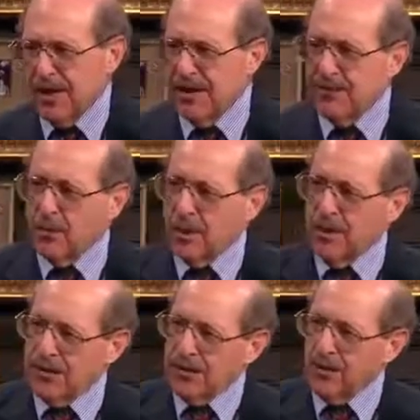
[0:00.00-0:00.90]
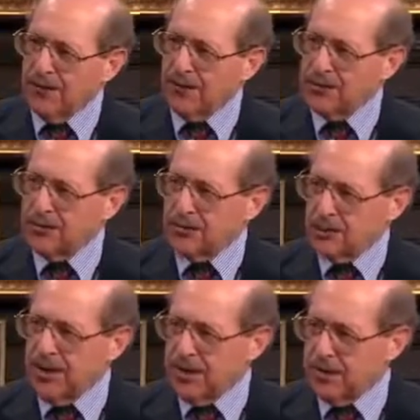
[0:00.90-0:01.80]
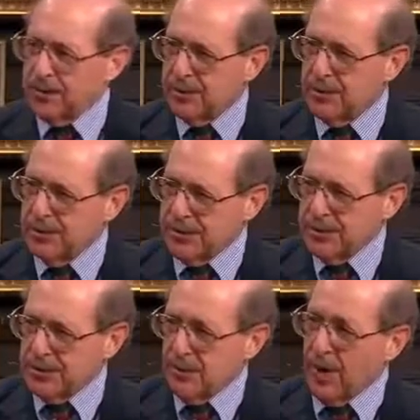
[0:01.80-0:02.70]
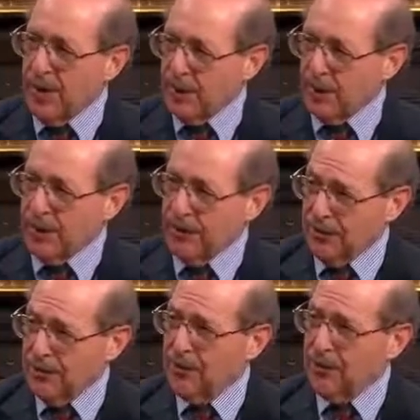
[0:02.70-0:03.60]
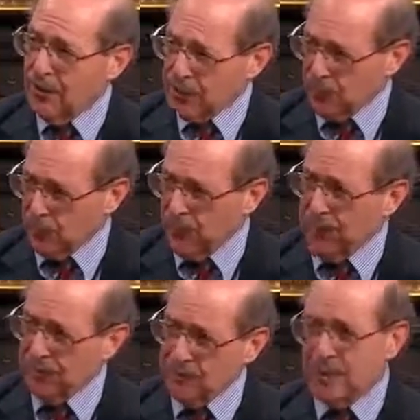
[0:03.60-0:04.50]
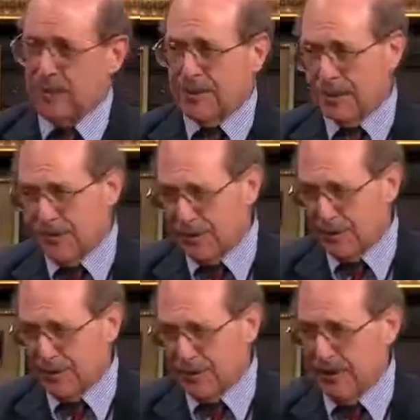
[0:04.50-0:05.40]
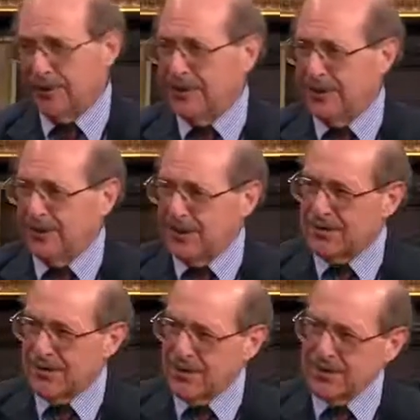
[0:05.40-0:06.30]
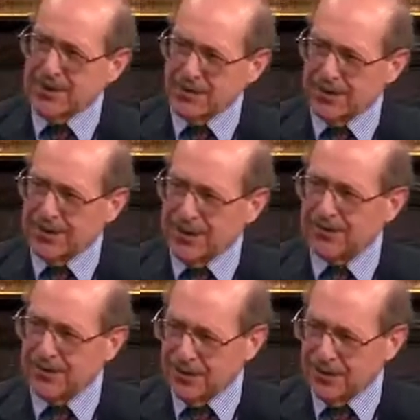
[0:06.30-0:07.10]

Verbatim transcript: And after a while, that artificial joint they put in there begins to wallow around in there and cause more pain. They say, well, we got to redo it now. They say these things will last. Yeah, it's